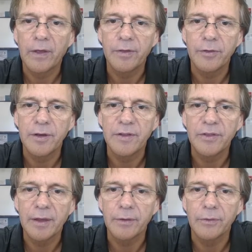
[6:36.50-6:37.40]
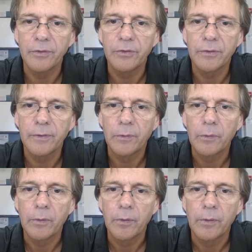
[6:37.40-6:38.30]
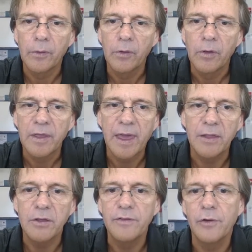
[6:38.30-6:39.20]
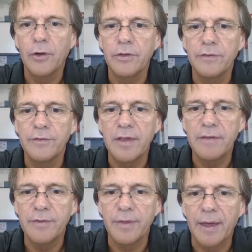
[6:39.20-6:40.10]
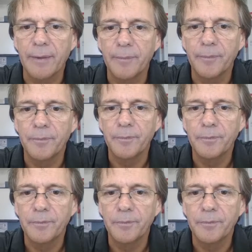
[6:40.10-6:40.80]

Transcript: say, 30 seconds, can you find the v for that?